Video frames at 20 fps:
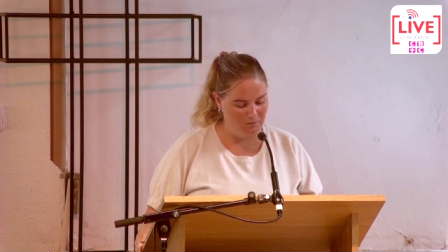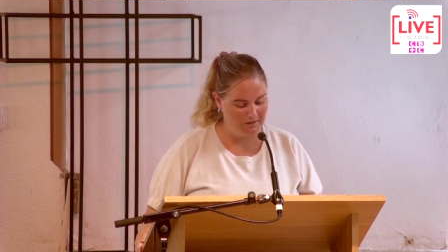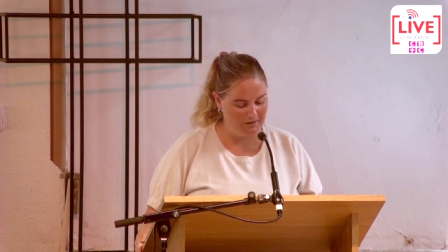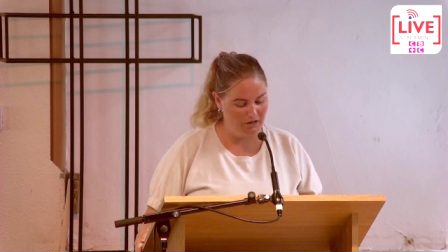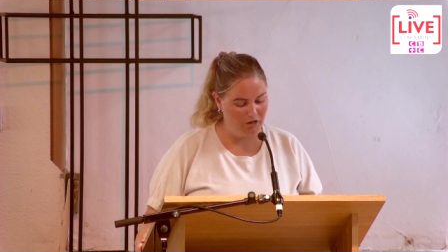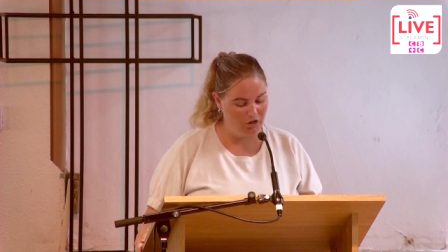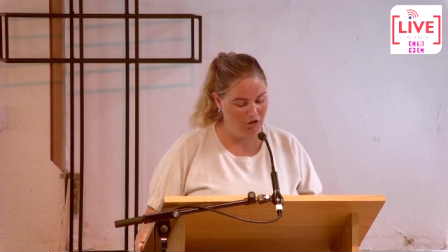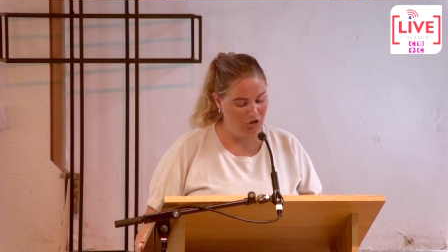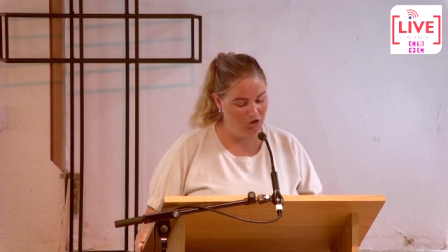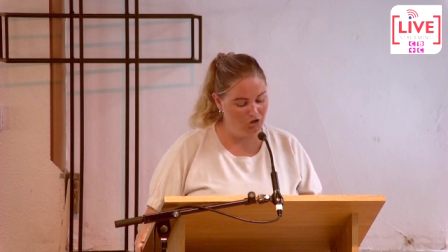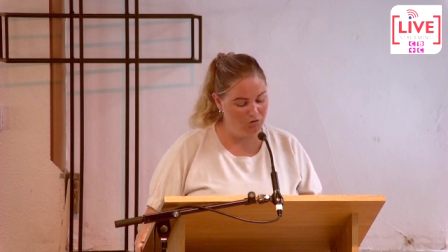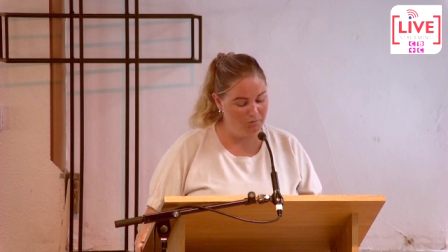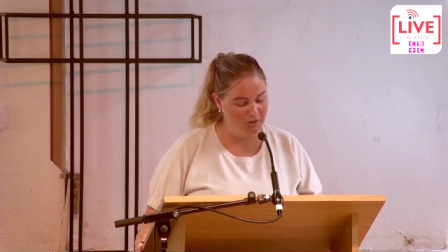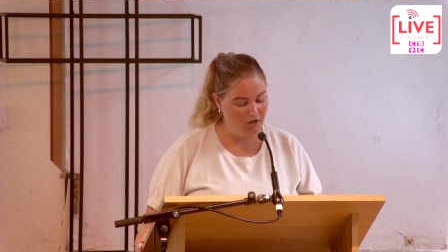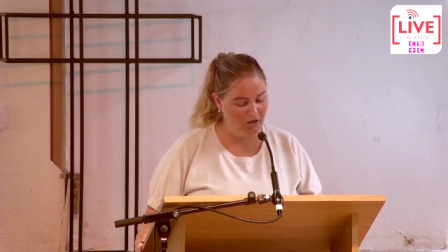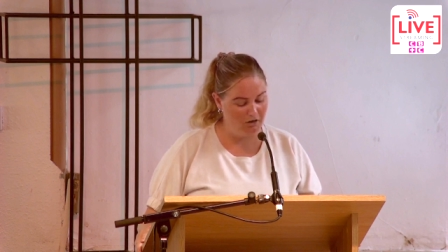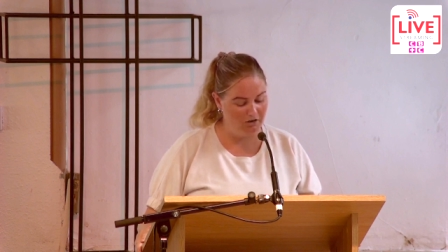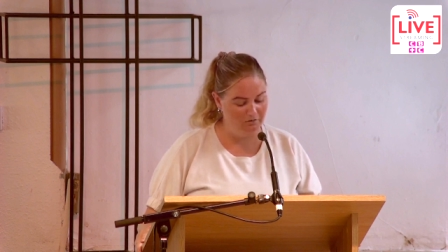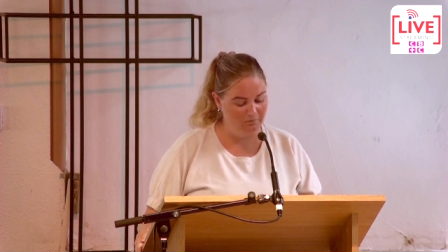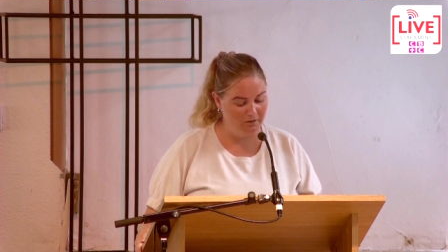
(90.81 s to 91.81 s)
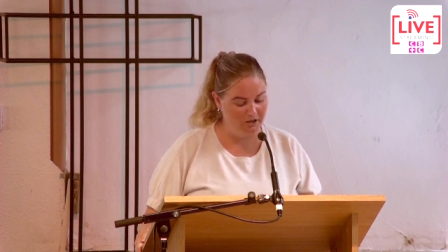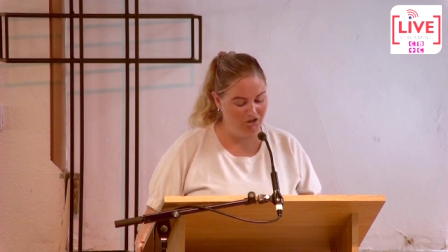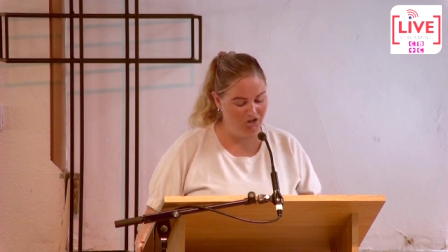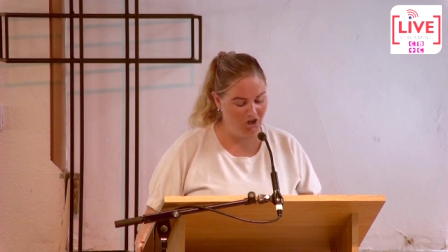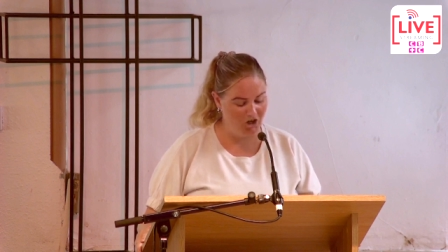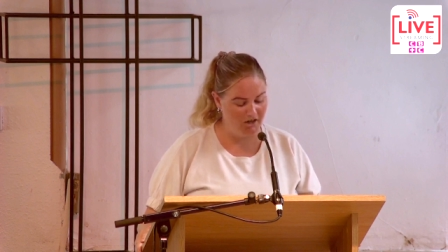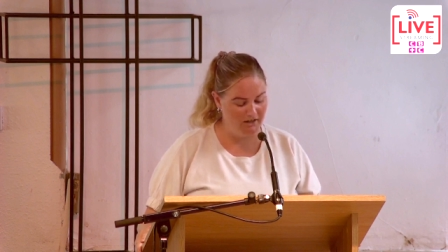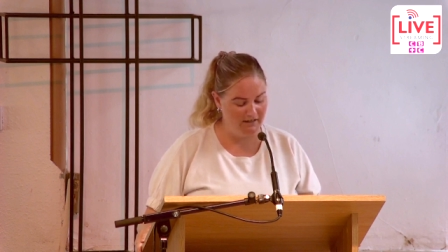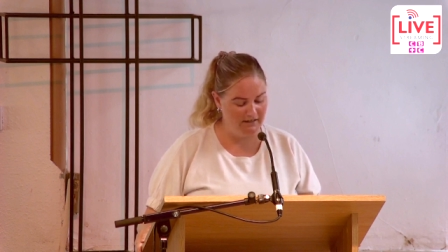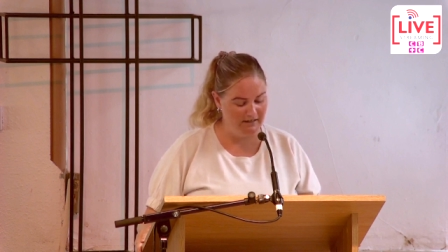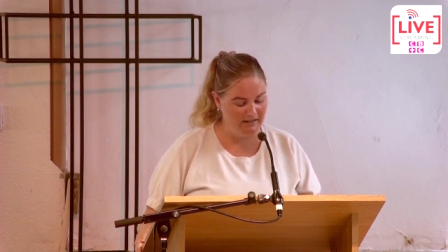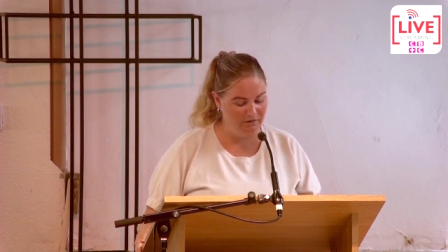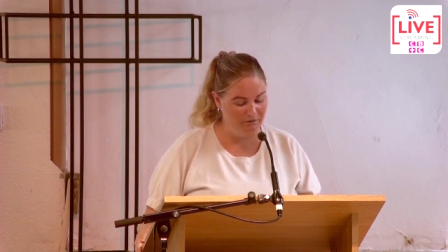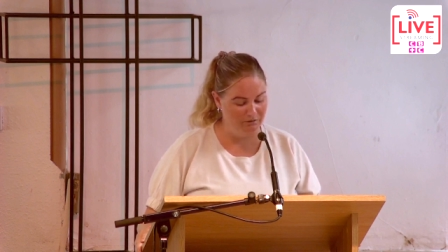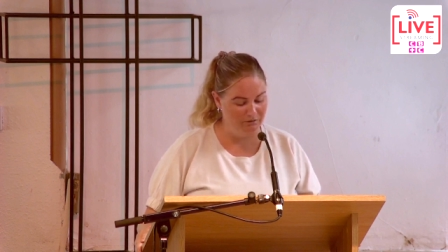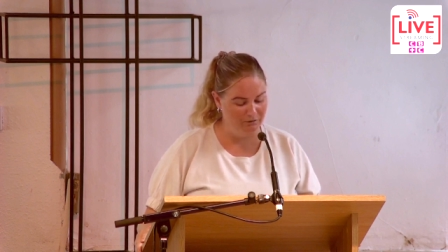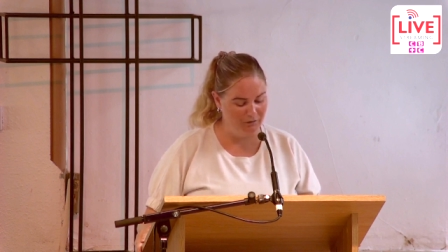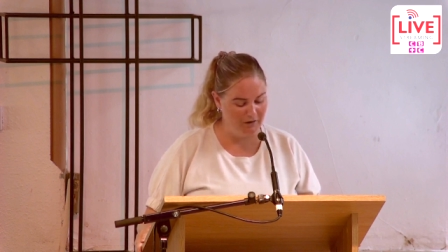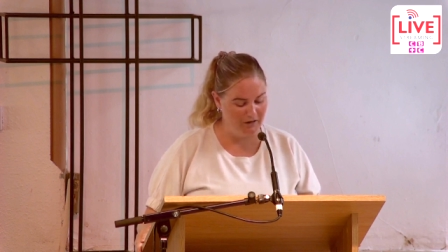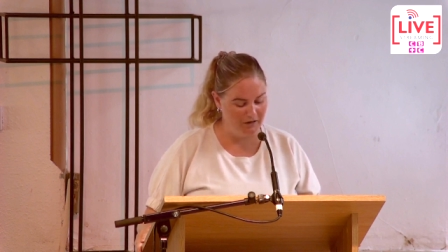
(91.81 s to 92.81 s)
be a huge part of my journey in
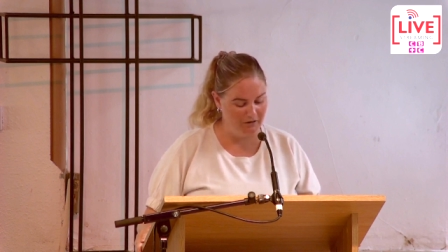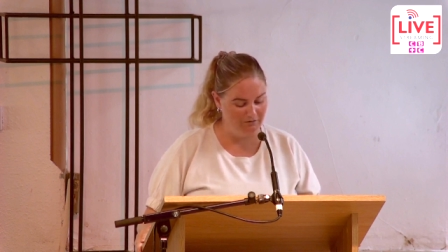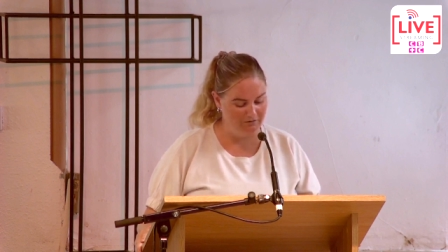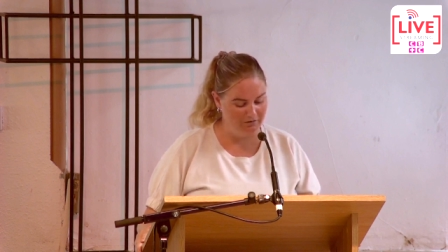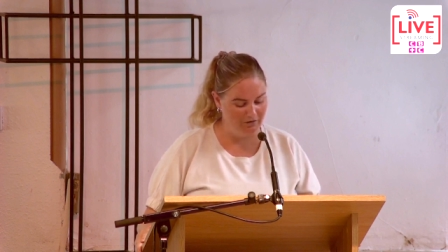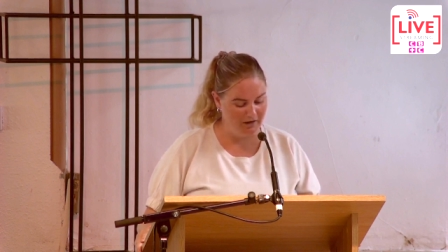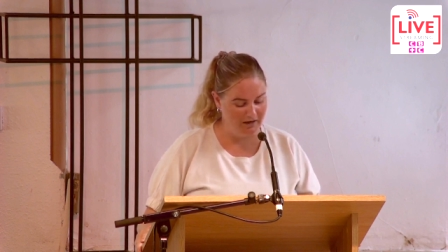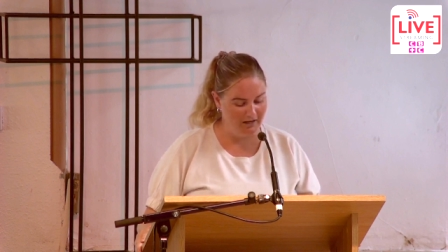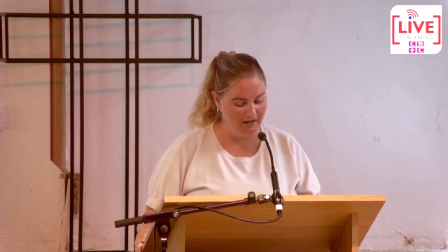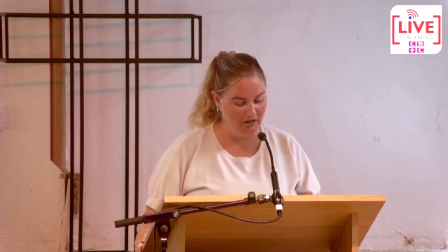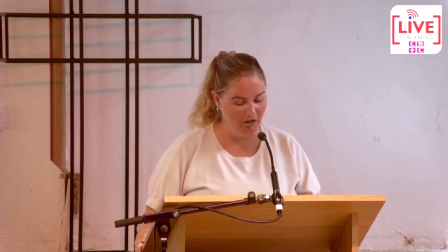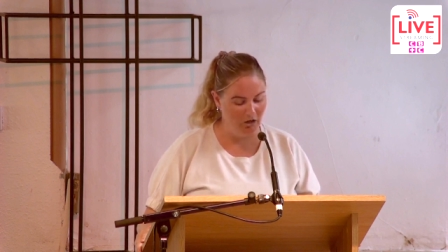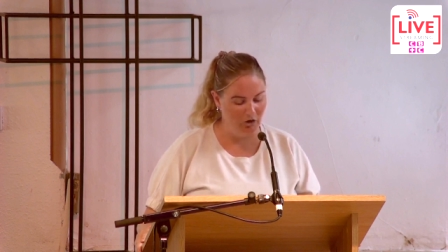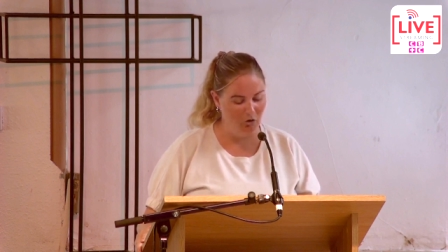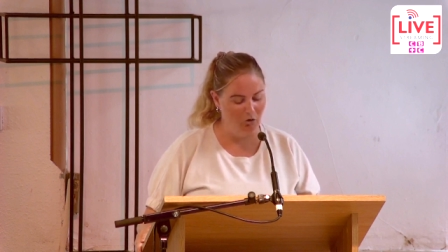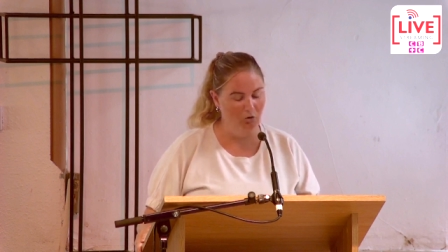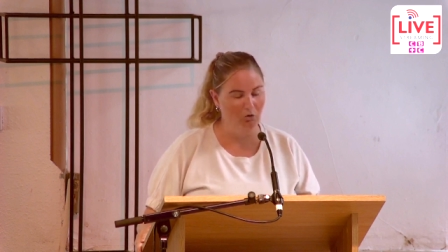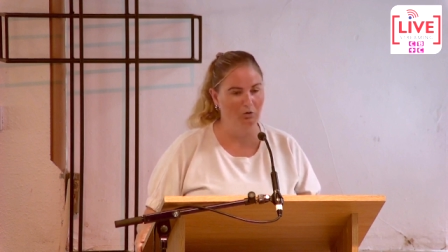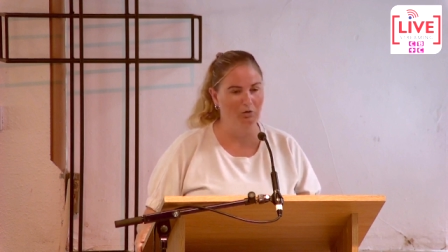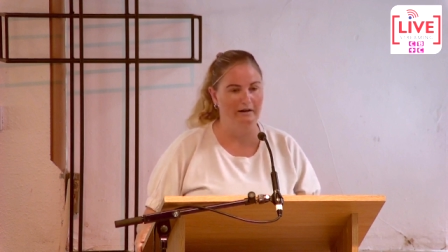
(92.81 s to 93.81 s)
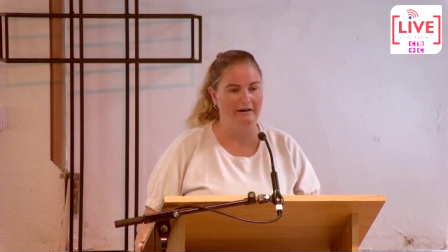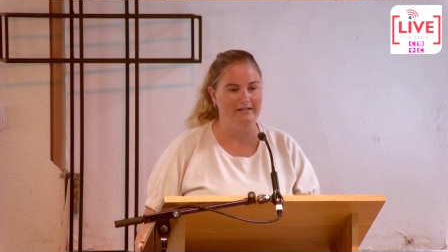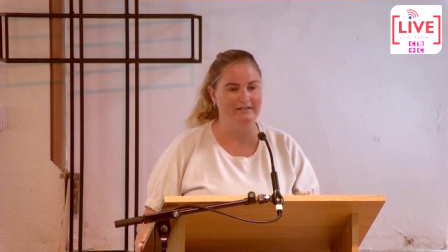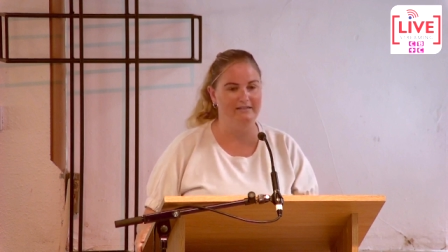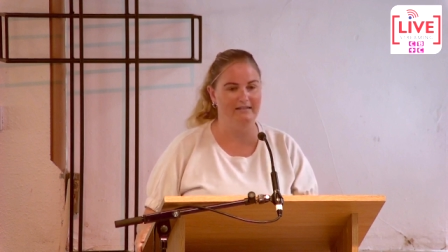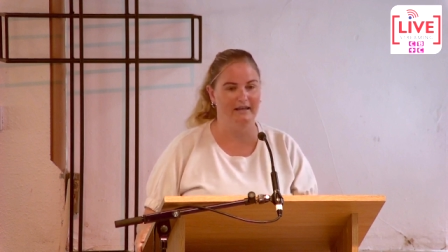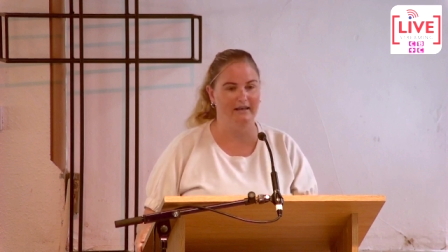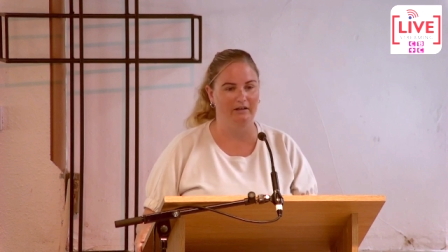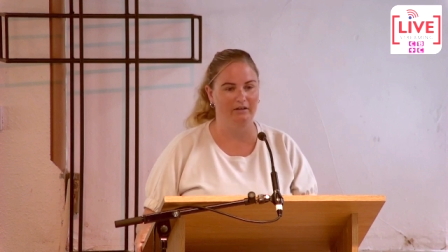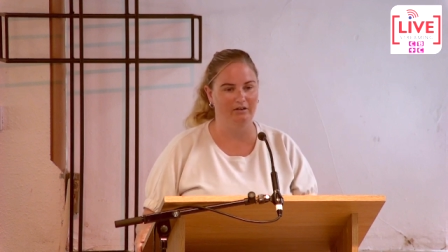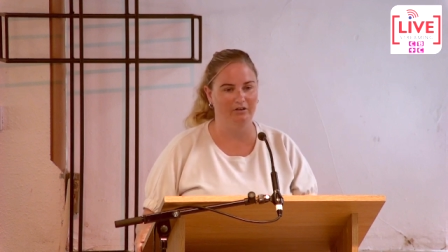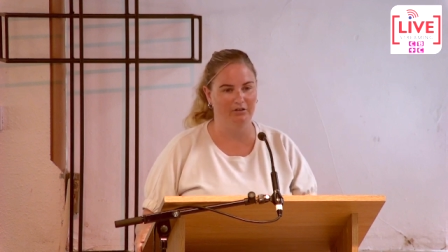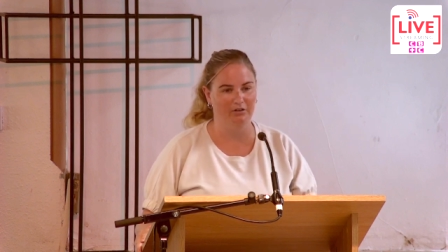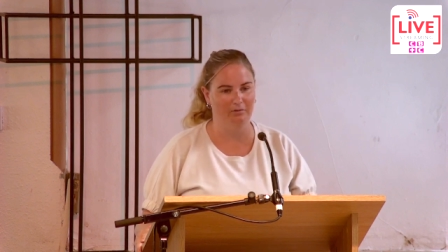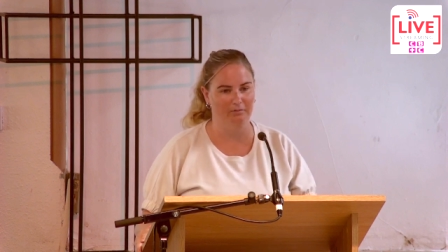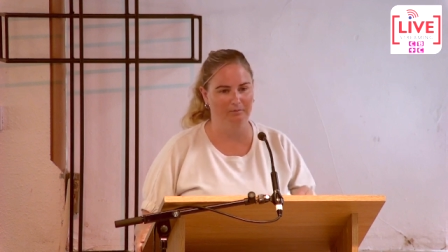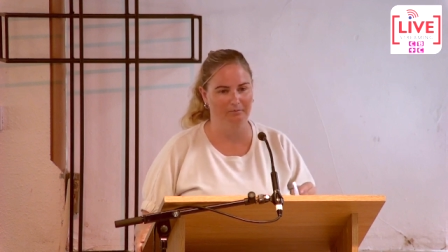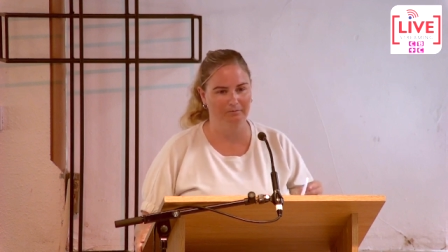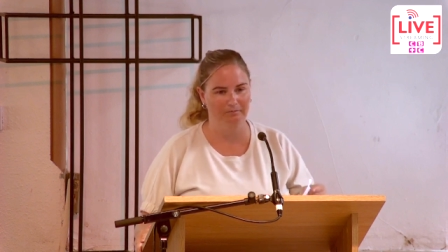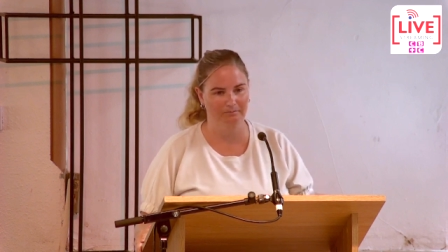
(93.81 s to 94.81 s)
faith, and I will always thank
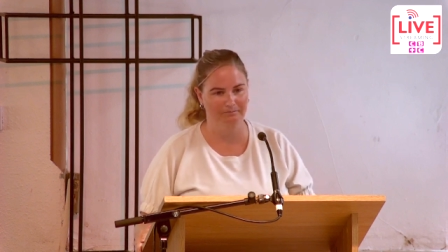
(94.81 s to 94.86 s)
them.